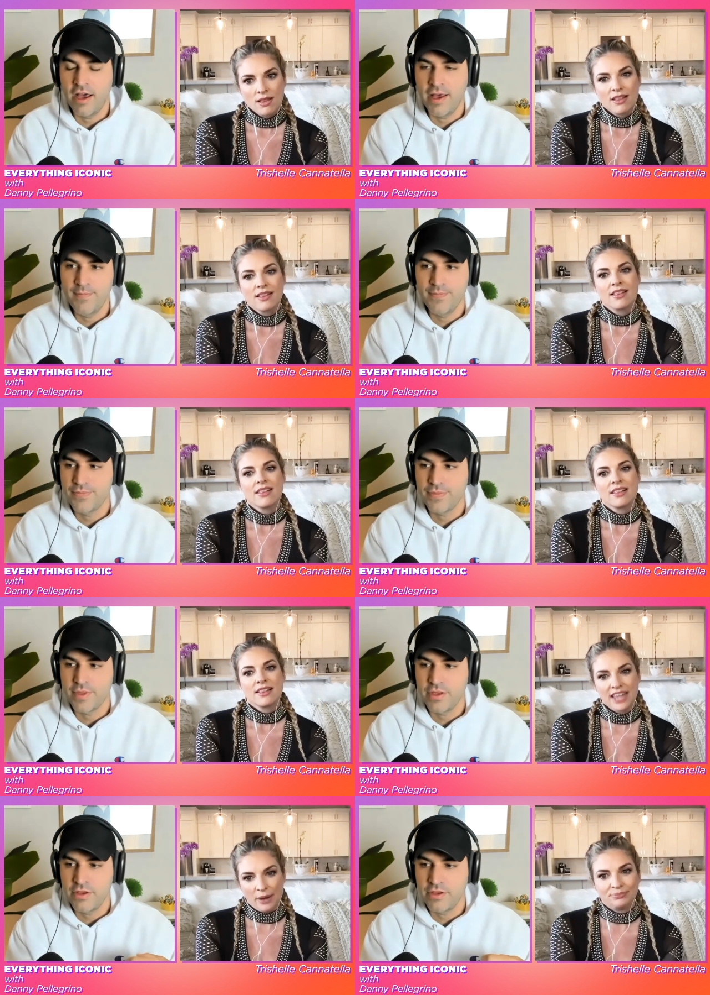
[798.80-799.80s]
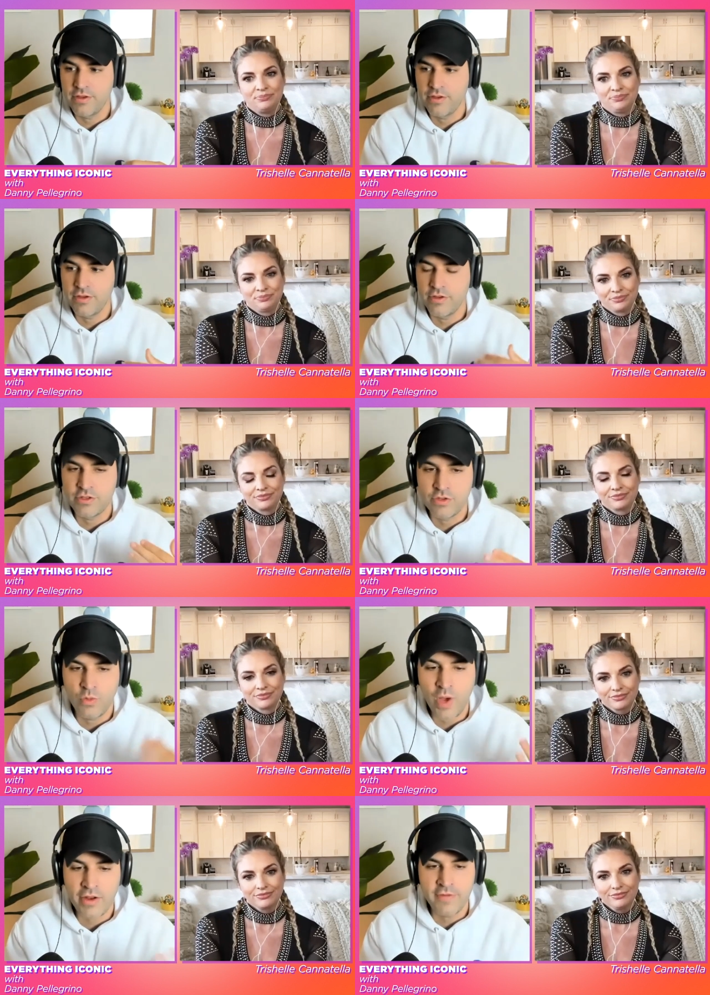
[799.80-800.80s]
Speaker 1: um, yeah
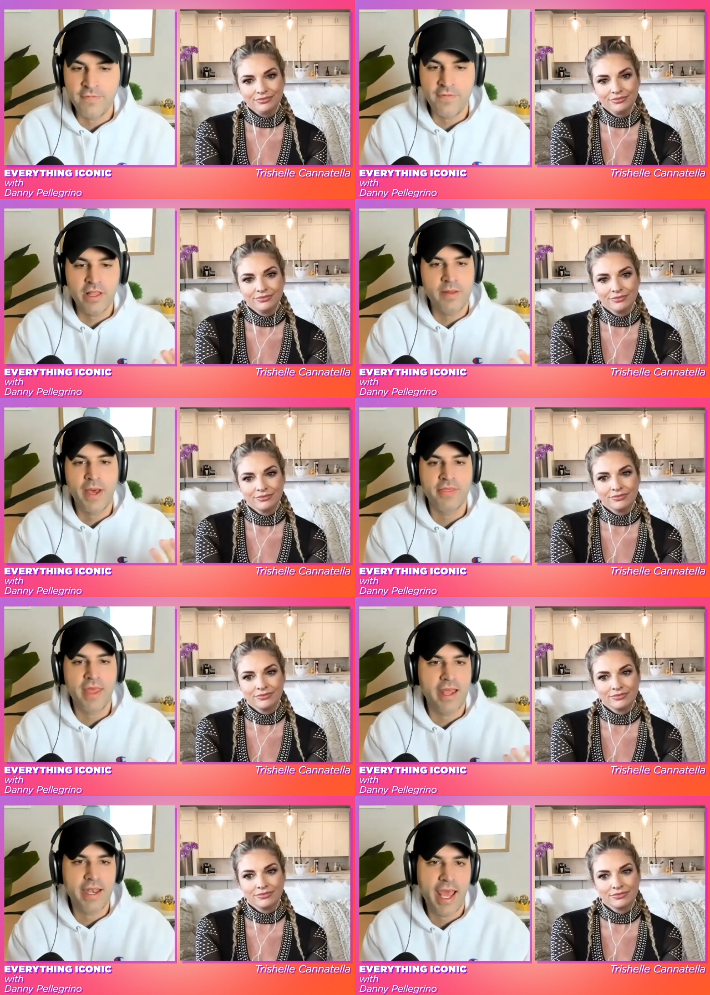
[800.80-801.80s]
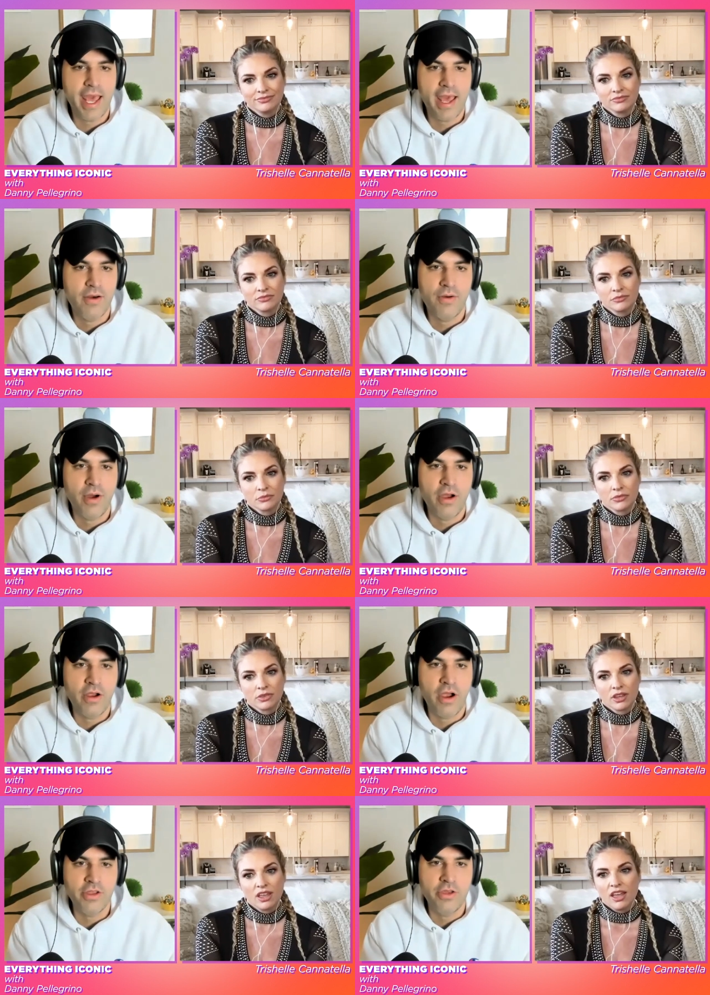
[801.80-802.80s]
how do you feel about that now?
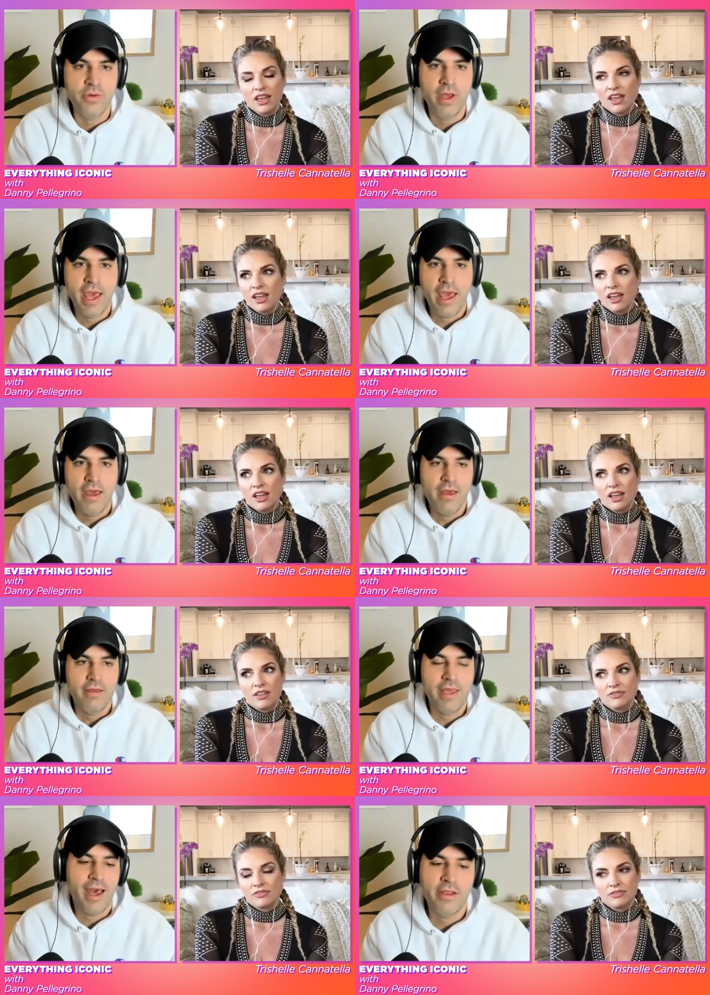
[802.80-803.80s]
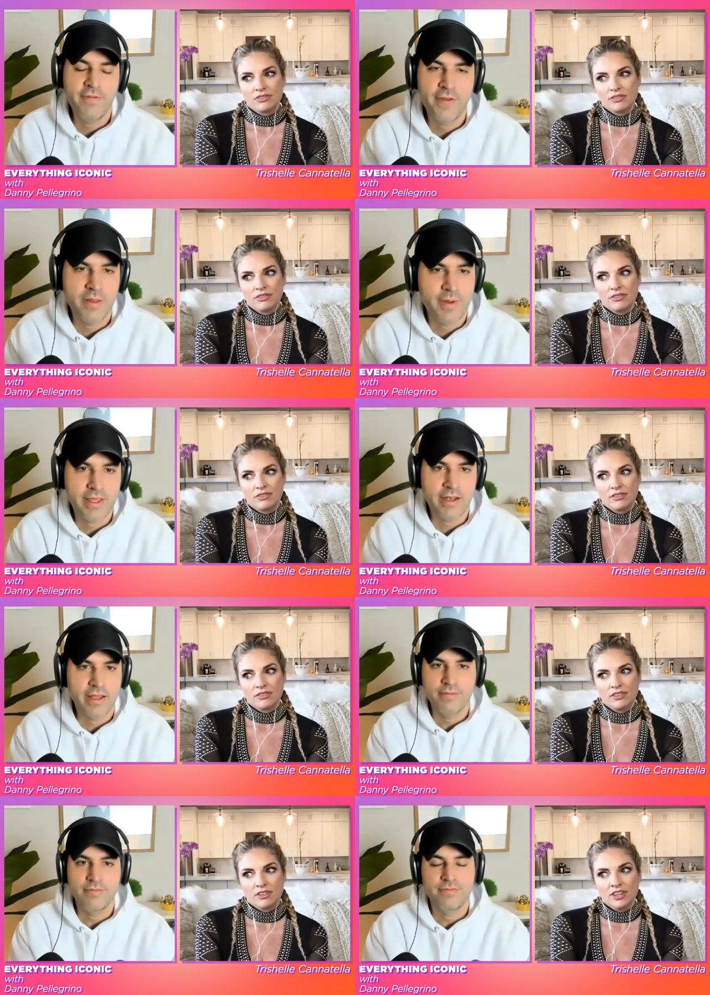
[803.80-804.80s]
Are are you yeah, how do you feel about that
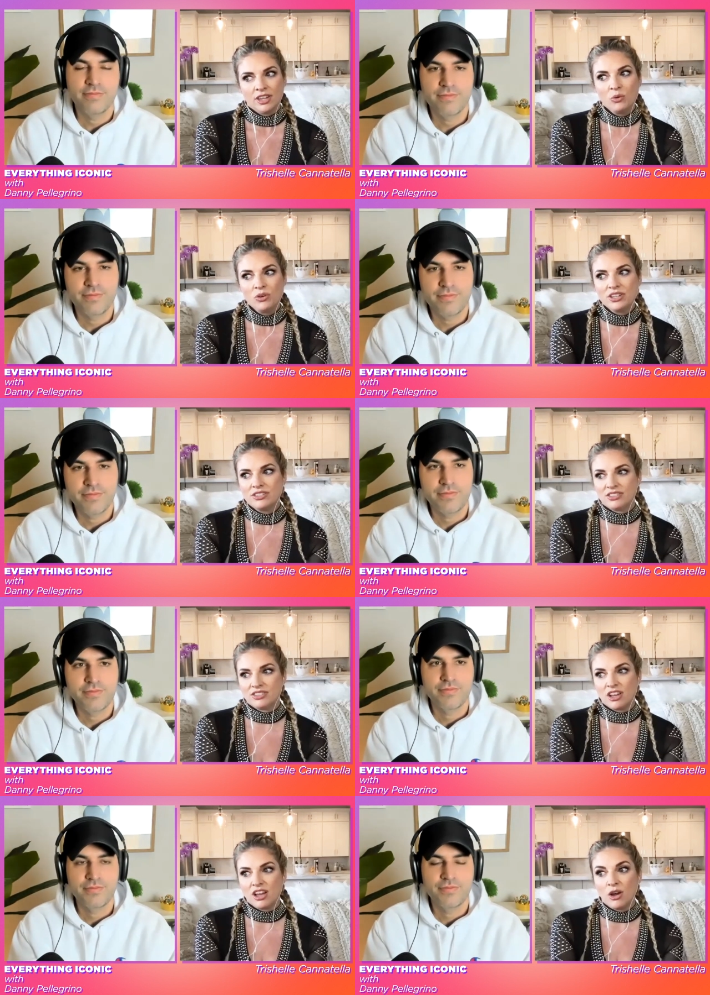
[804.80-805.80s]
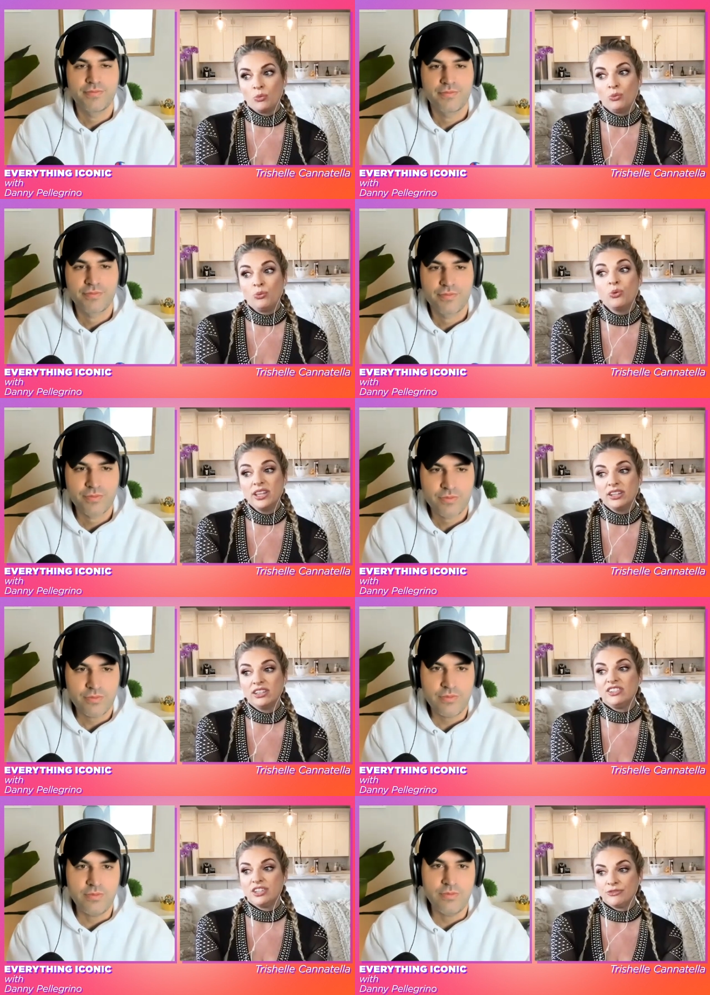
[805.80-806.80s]
now?
Speaker 2: It was
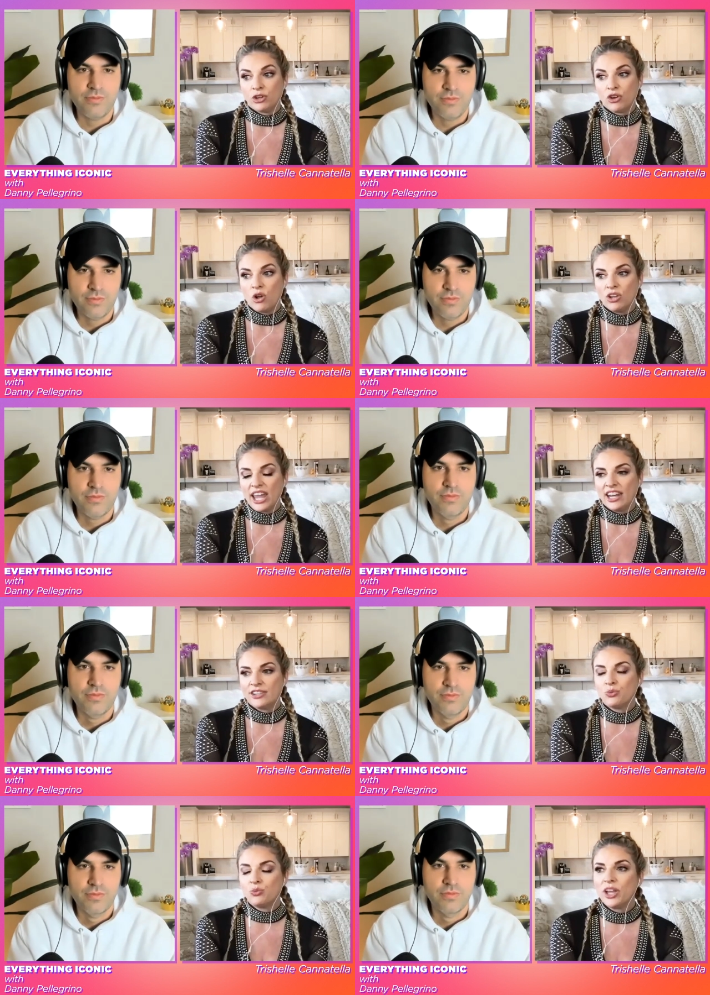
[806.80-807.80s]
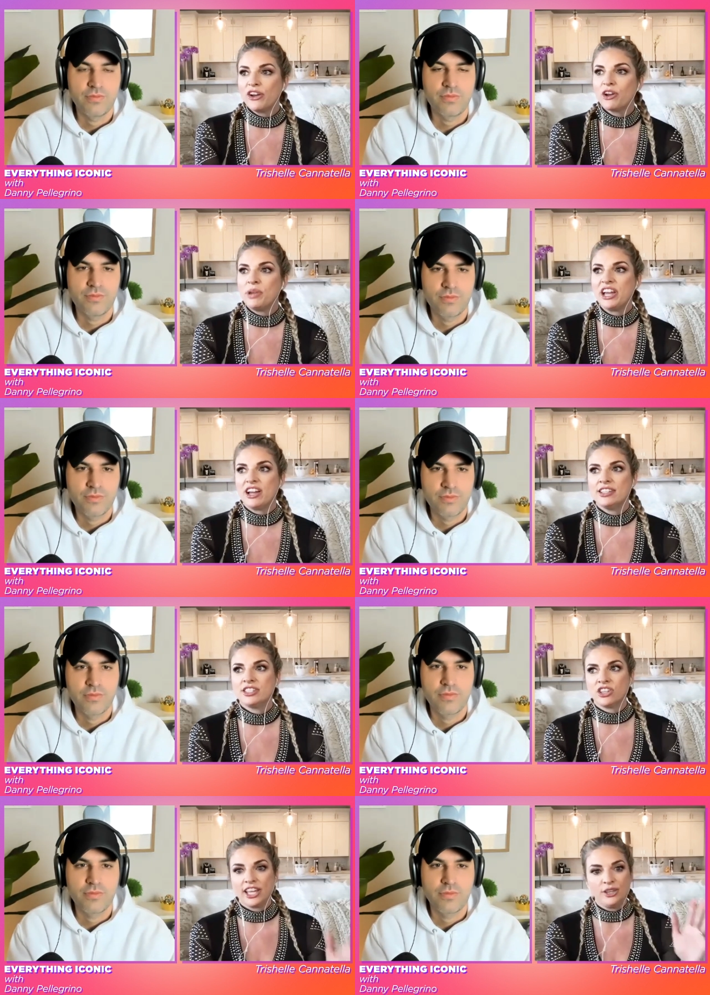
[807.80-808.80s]
really difficult and it's weird because
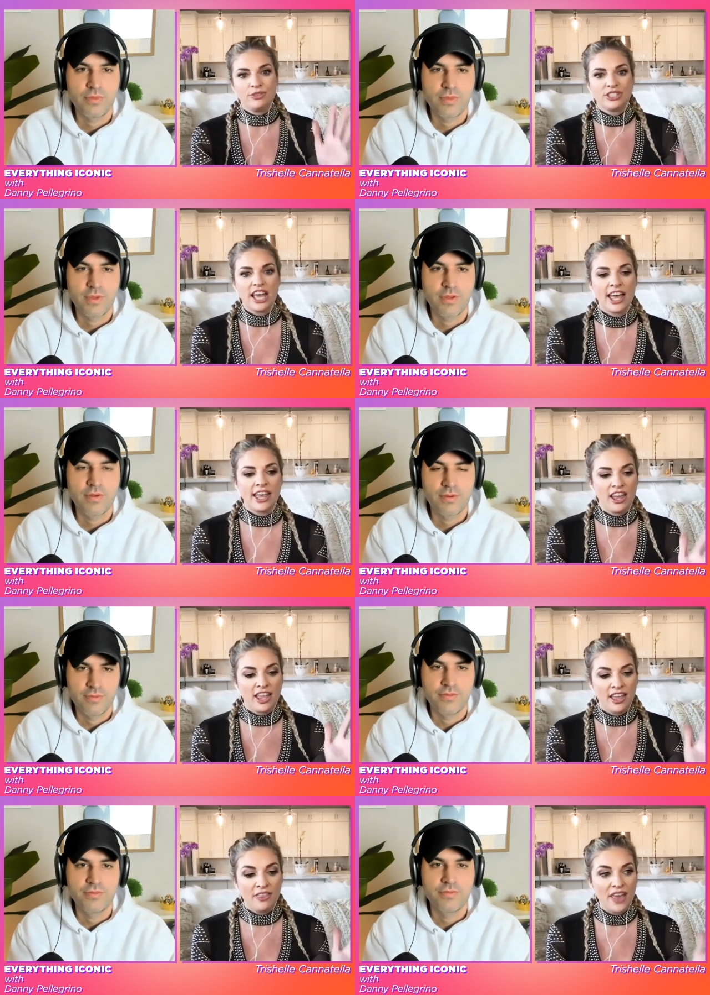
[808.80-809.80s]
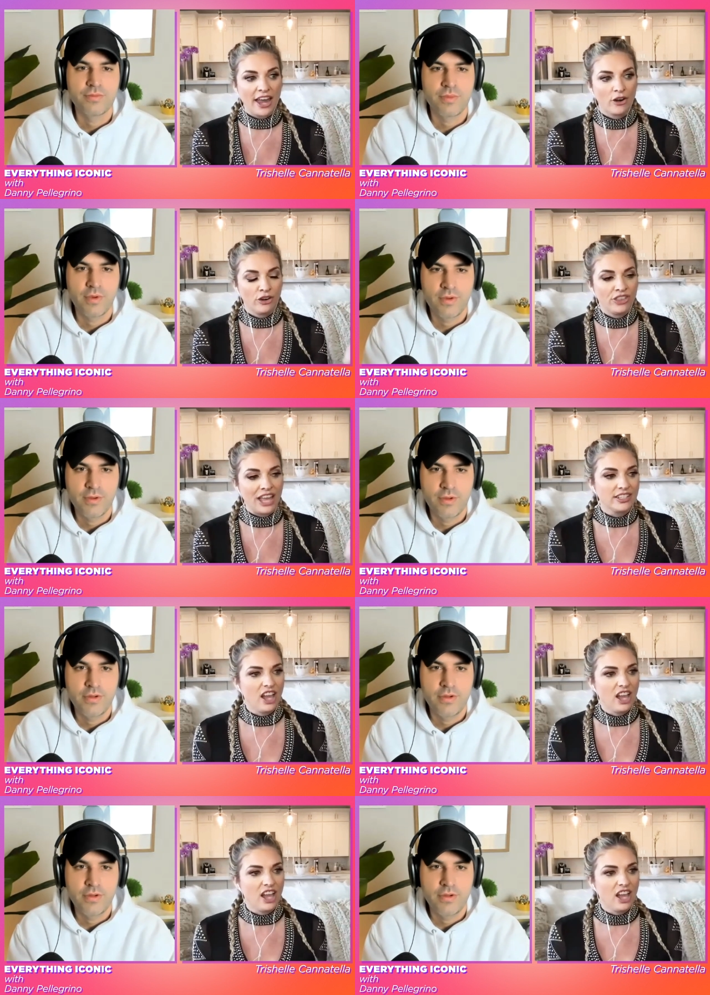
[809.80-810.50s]
like you said that that